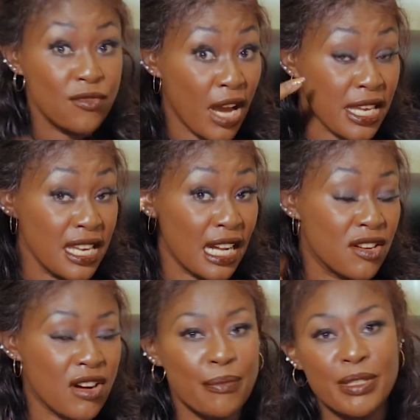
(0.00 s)
Your
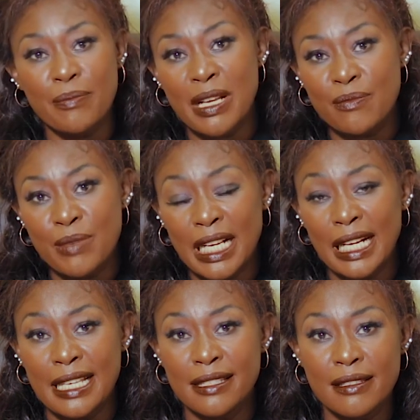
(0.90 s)
eardrums must be
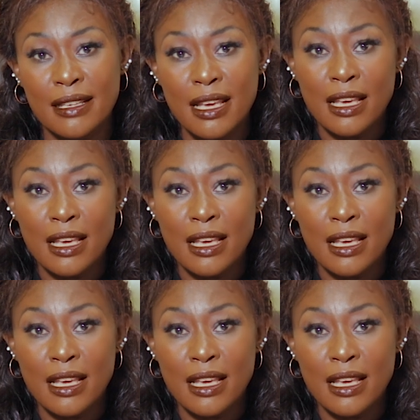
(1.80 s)
cleansed.